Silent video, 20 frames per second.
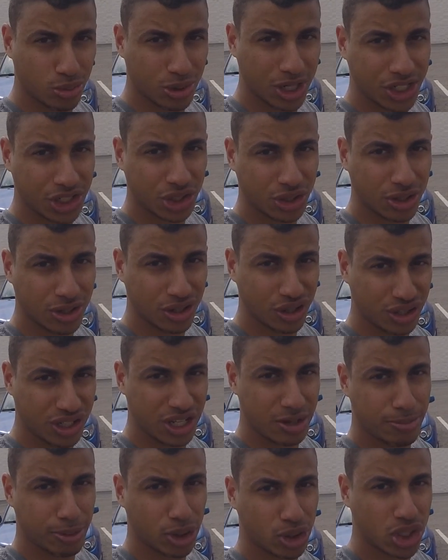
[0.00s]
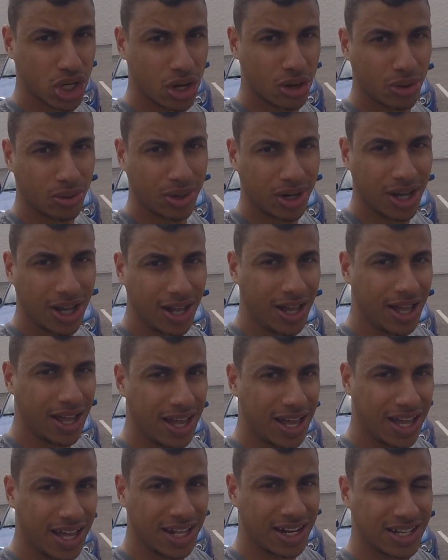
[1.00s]
richer, deeper tone,
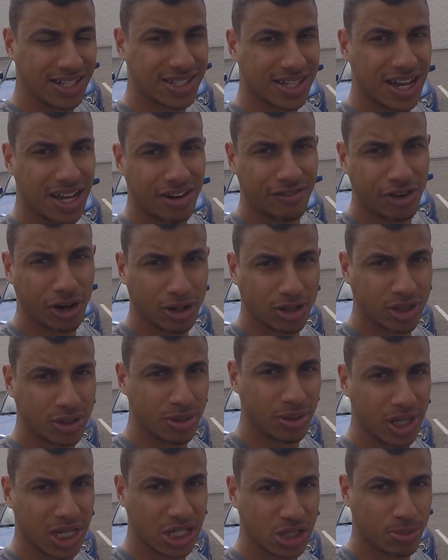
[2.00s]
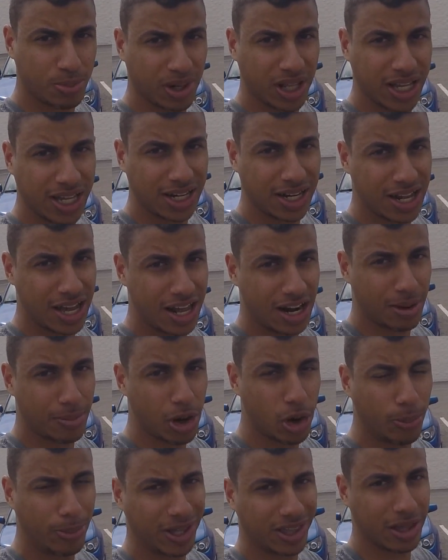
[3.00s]
and it's kind of hard to explain, and I'm
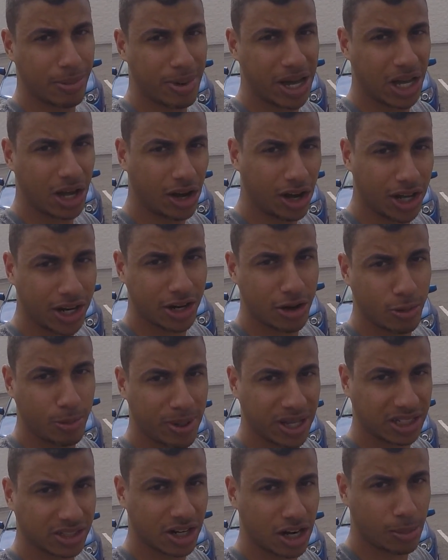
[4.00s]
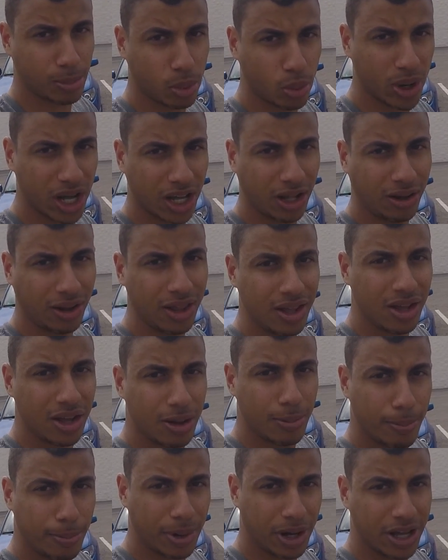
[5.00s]
hoping that my audio picked it up well.
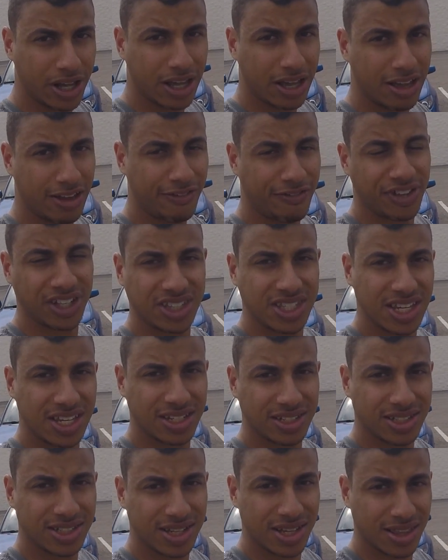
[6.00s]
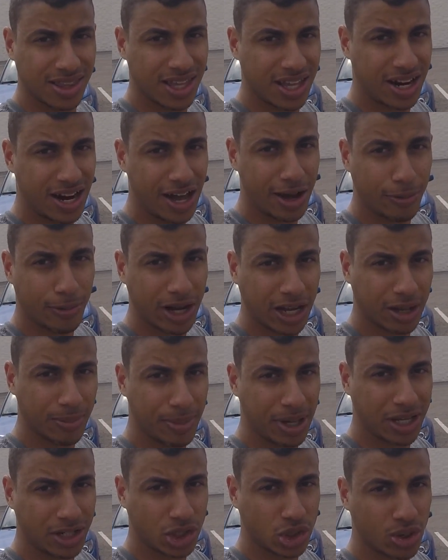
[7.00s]
But if it didn't, then I
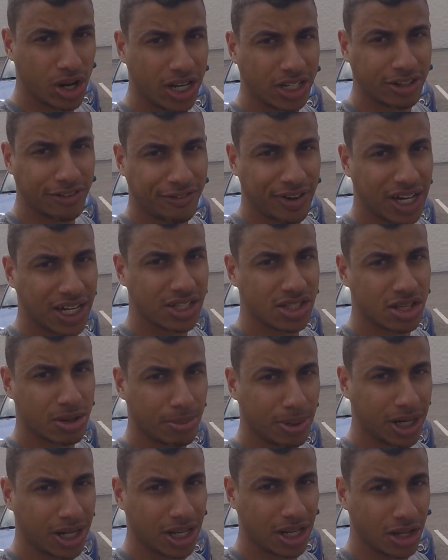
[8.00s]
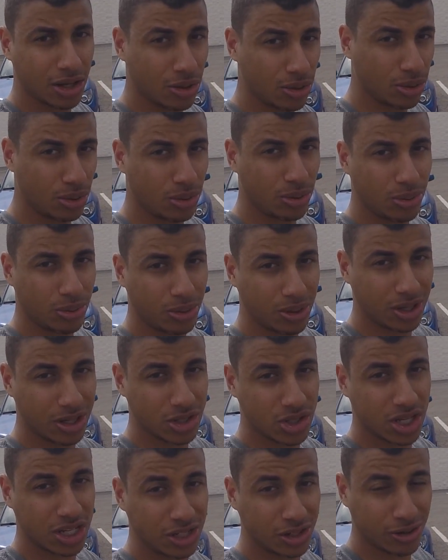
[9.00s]
recommend trying to find somebody who
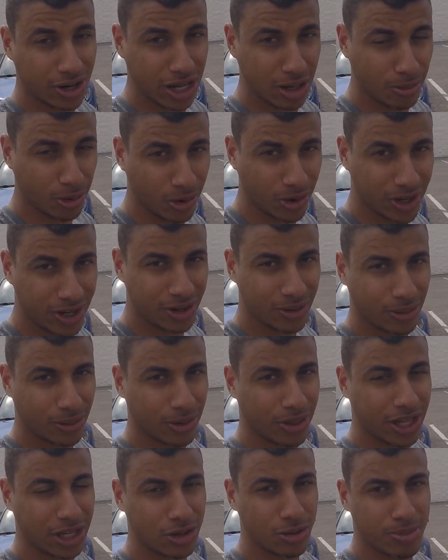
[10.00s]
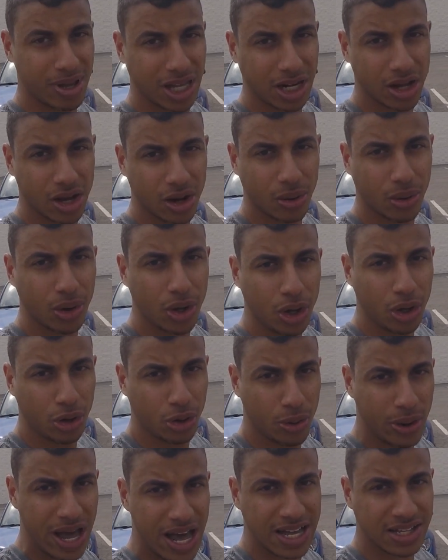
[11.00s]
is in your neighborhood or that you may know
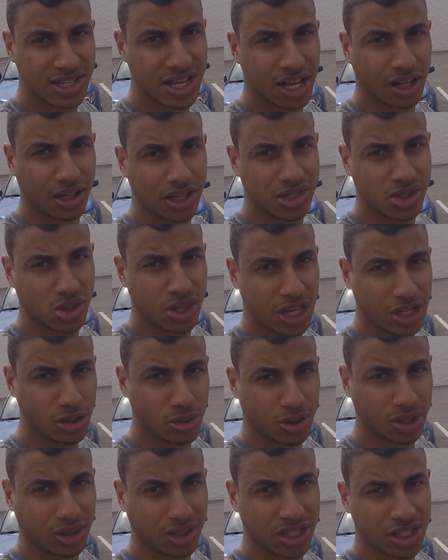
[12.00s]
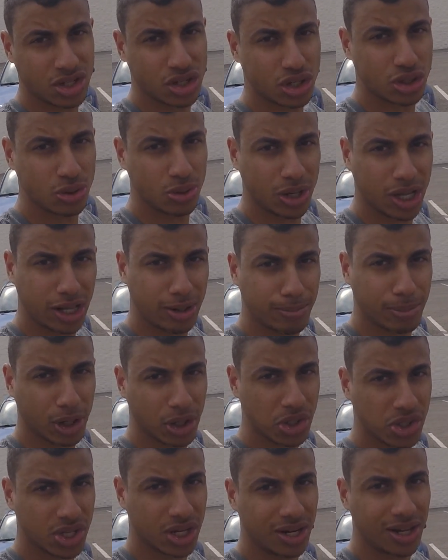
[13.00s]
who has Hellas that you can listen to in
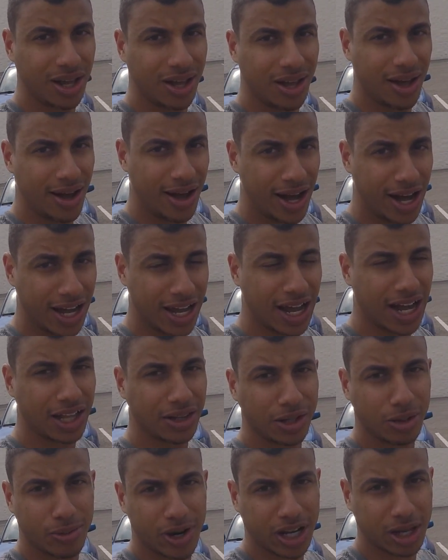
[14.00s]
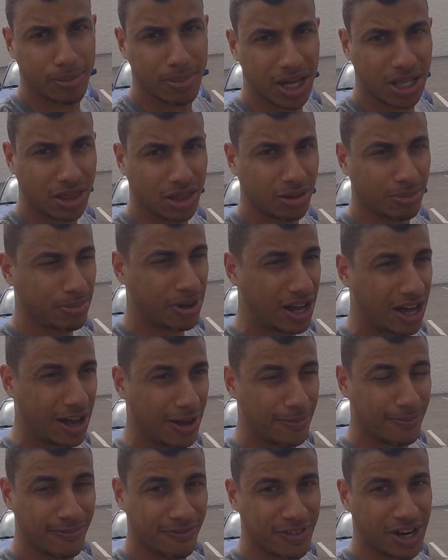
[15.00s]
person. I highly recommend them.
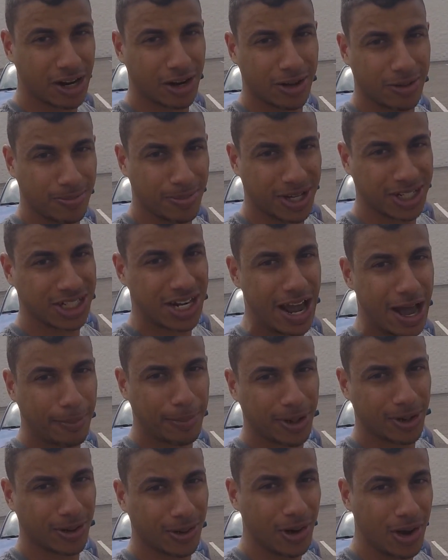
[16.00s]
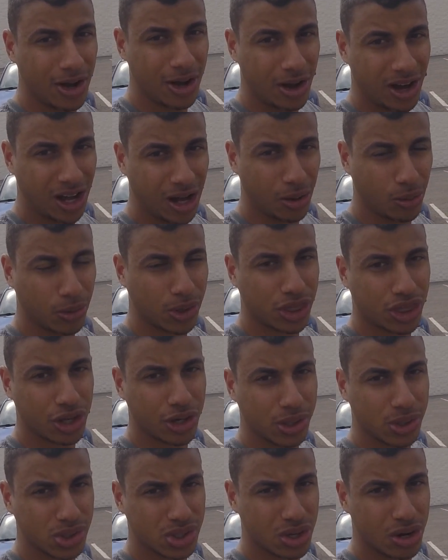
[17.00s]
I'm very much happier with
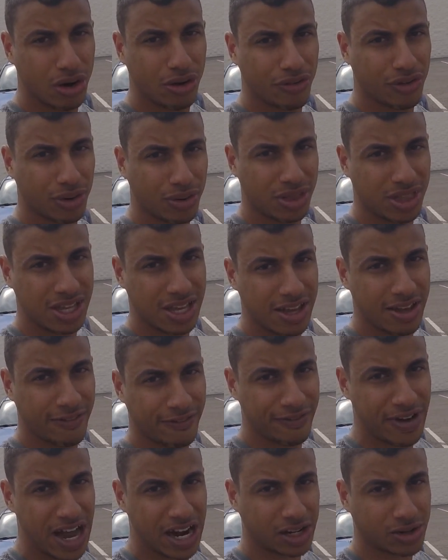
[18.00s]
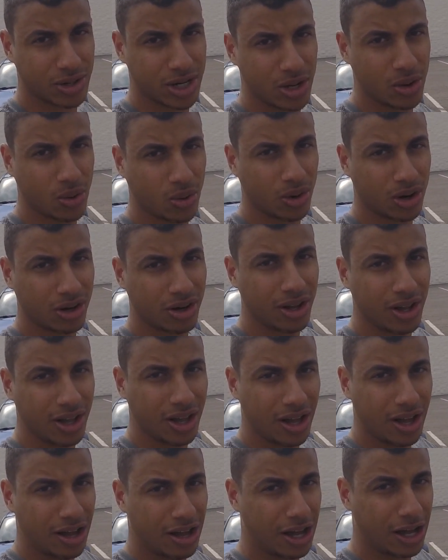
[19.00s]
those over the factory horn.
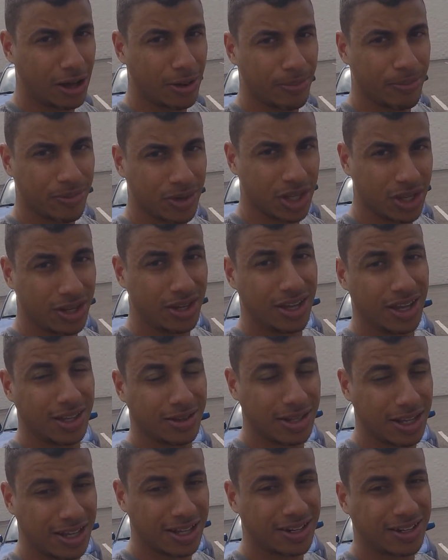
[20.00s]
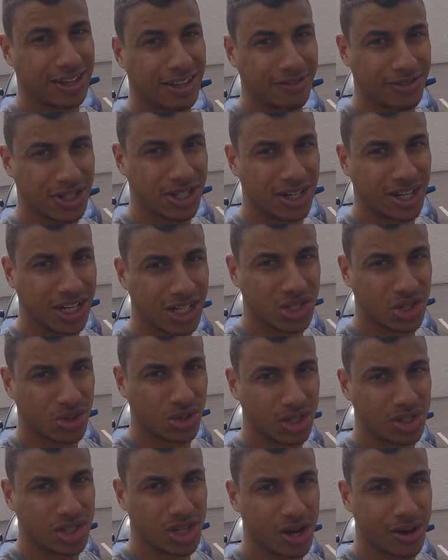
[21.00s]
It gives a nice
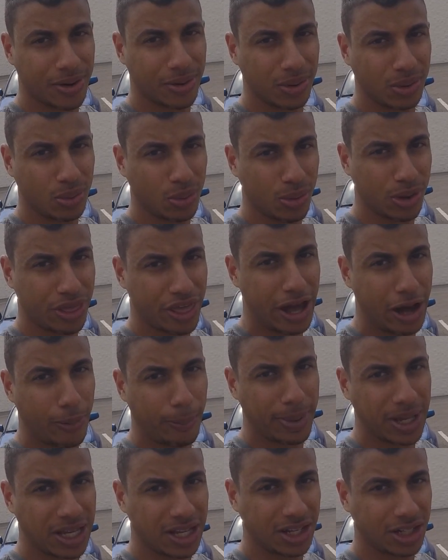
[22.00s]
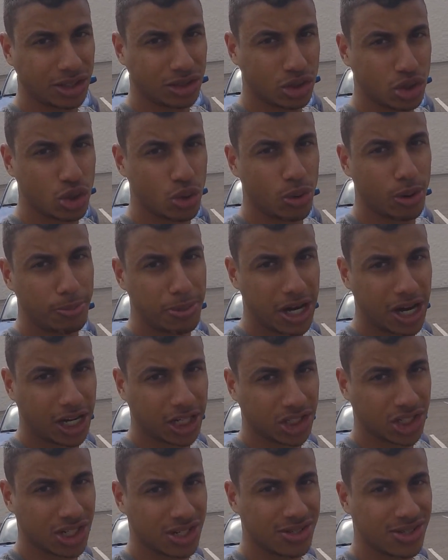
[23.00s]
good tone without being too
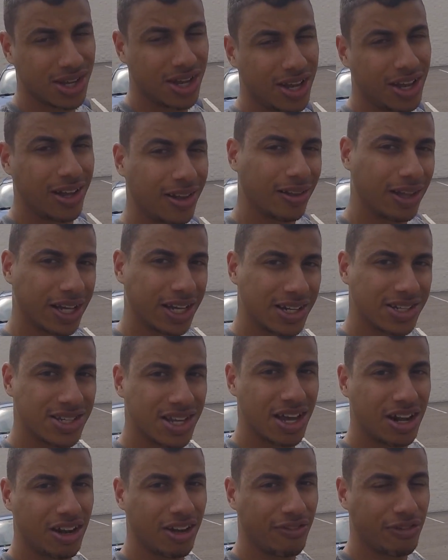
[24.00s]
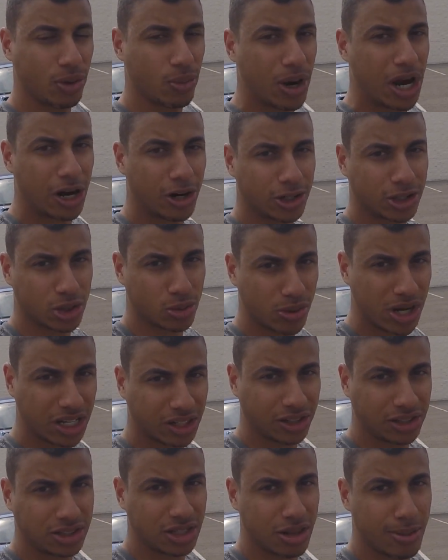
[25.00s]
obnoxious. Like I said, if you wire it
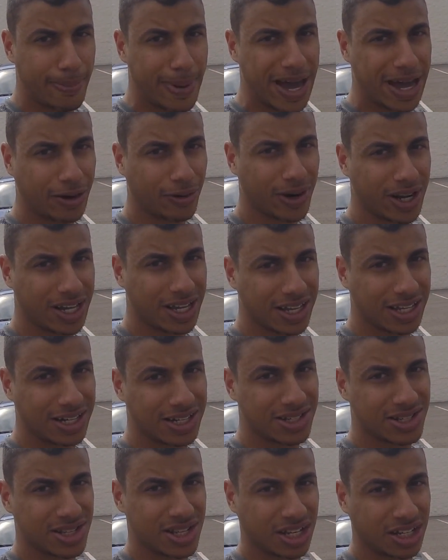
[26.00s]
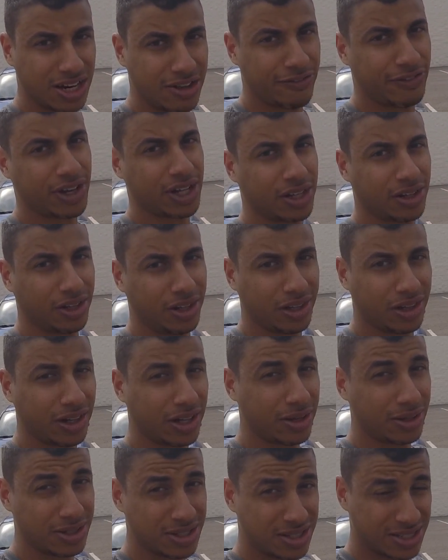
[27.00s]
directly to the battery, it is
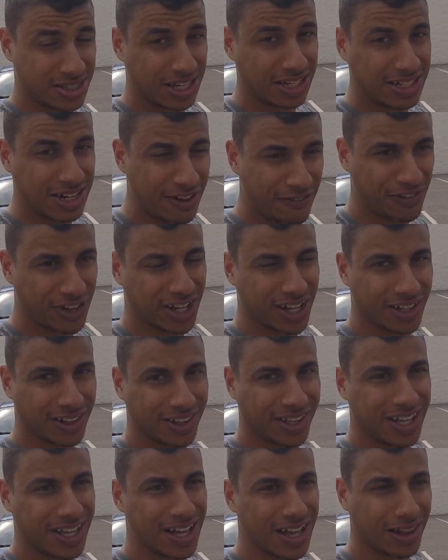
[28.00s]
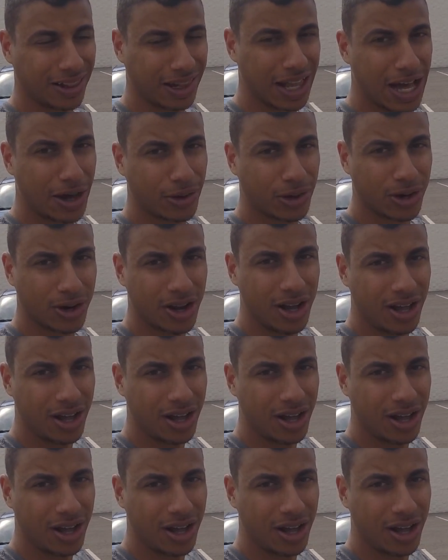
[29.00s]
significantly louder.